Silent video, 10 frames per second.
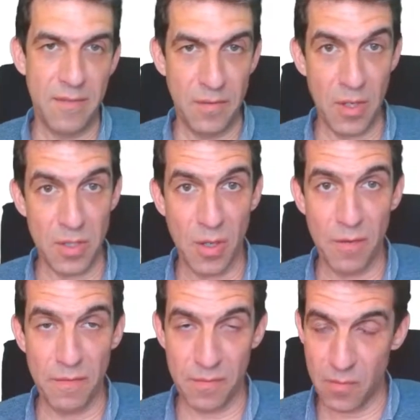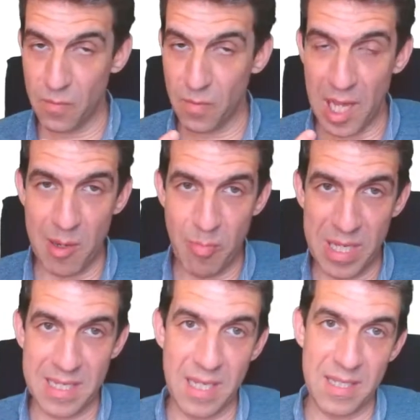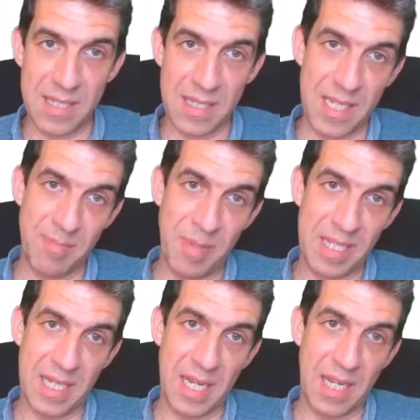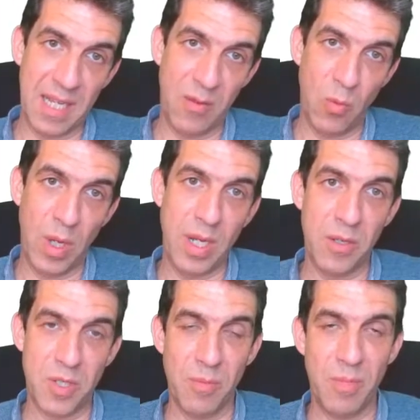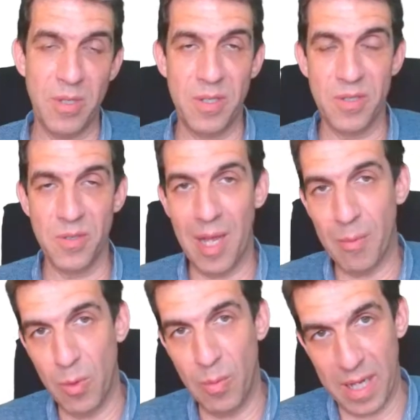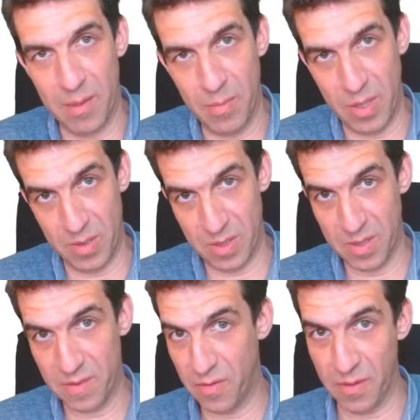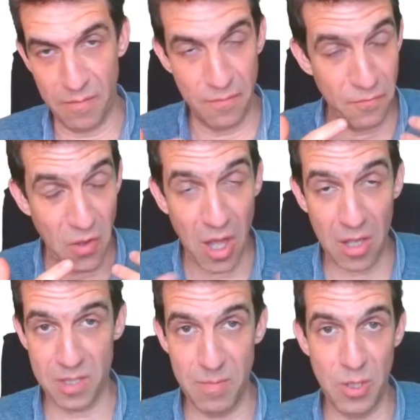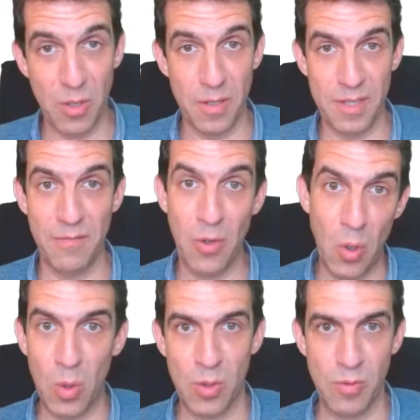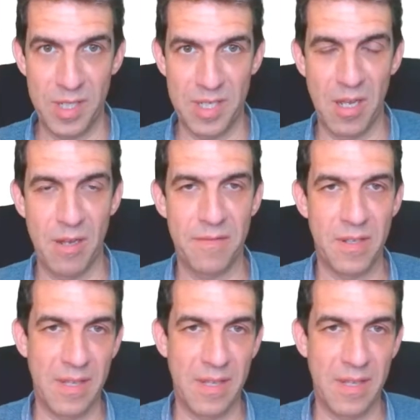First off, in business, it's basically Windows computers or Apple Mac computers for the vast majority of ordinary staff.